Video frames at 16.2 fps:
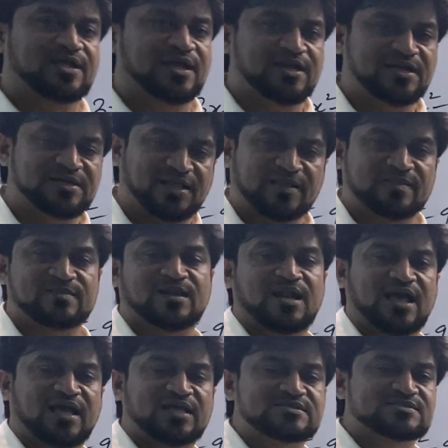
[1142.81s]
10th
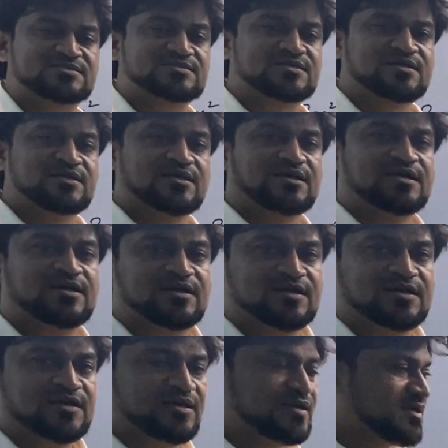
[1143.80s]
class,
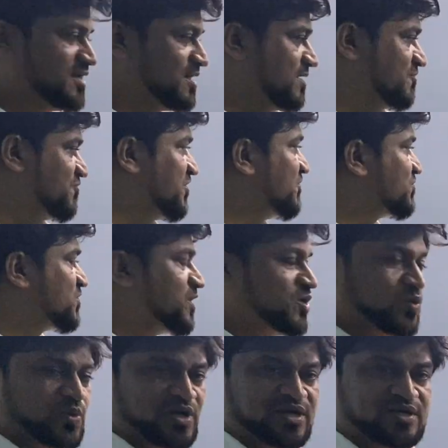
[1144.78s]
in 5th
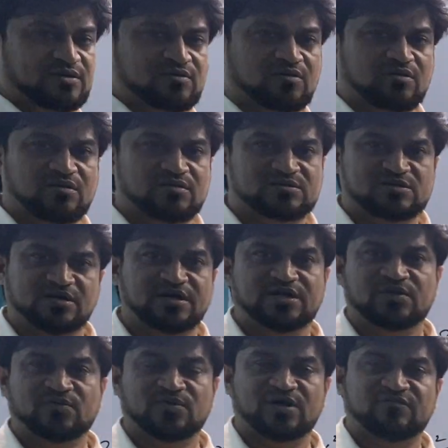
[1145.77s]
unit or
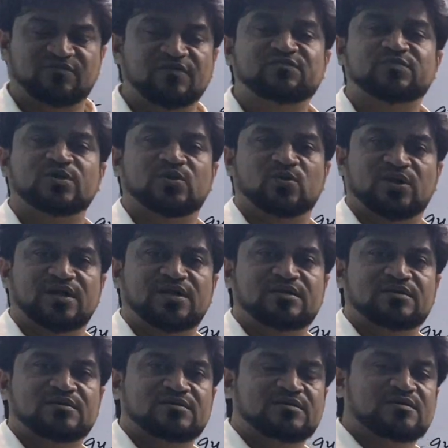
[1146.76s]
3rd unit, 5th
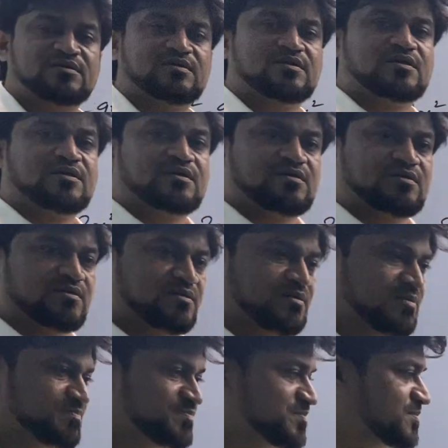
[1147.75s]
unit,
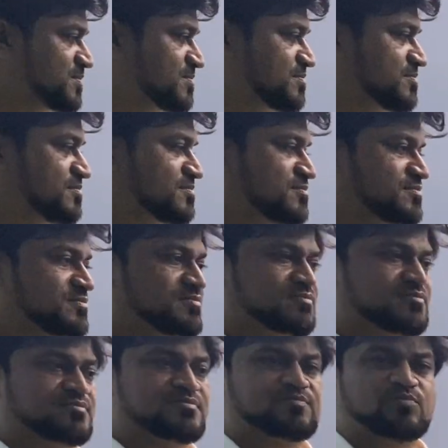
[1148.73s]

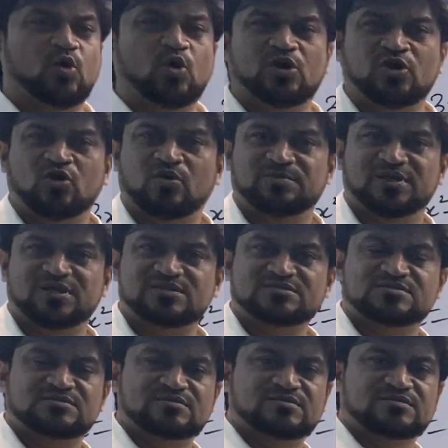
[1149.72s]

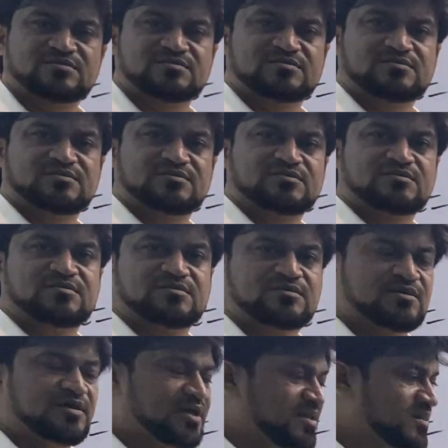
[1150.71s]
polynomials.
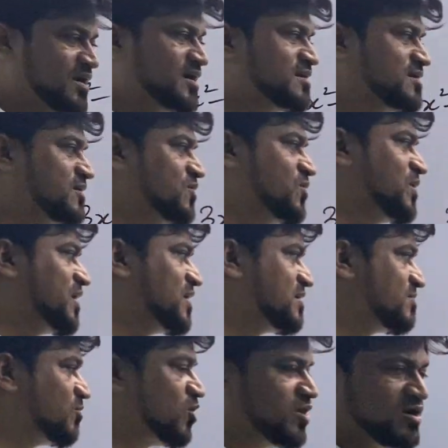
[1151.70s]
In that
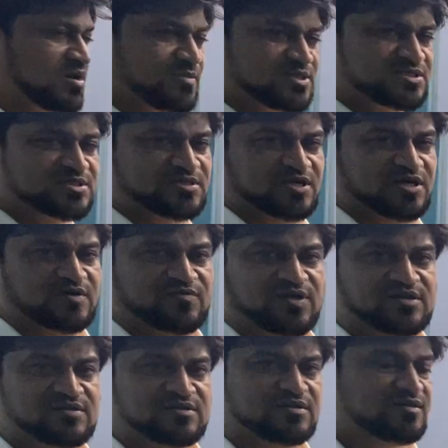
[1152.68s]
unit, polynomials is 3rd
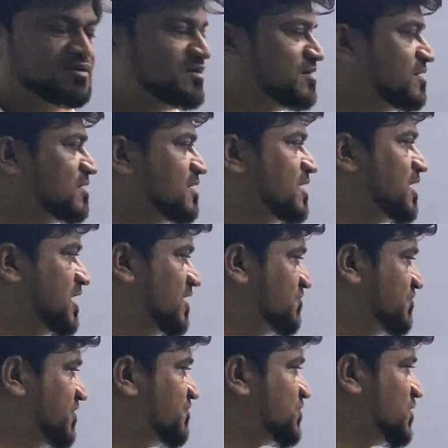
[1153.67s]
one. In
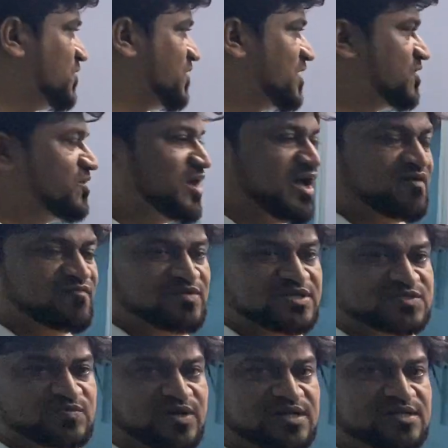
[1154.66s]
5th unit, you have
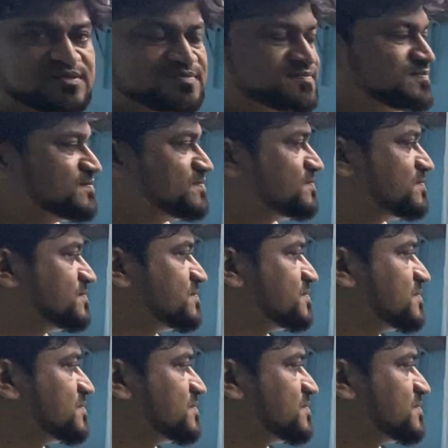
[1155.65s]
this one.